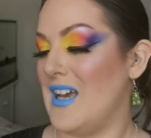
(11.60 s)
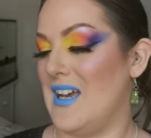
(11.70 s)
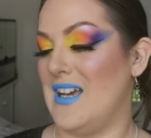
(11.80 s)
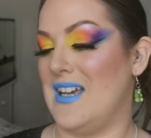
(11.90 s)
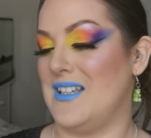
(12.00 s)

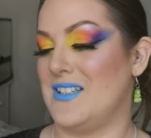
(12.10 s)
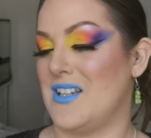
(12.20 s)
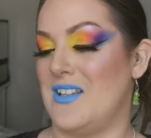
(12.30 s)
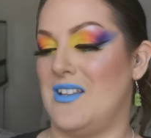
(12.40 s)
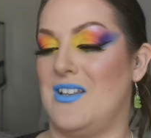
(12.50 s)

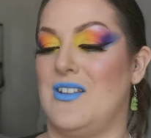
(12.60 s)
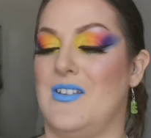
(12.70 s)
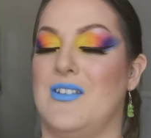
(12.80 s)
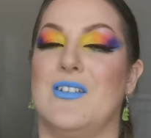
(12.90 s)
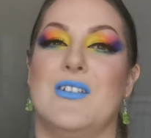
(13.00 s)
and
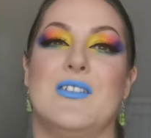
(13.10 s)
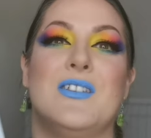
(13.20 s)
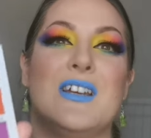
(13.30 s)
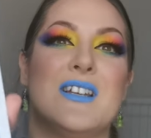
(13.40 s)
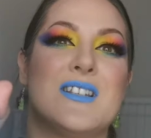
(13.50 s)

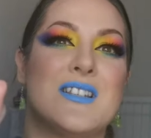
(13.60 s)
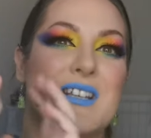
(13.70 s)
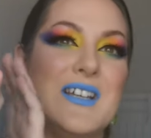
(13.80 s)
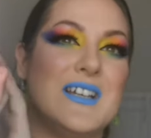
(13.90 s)
this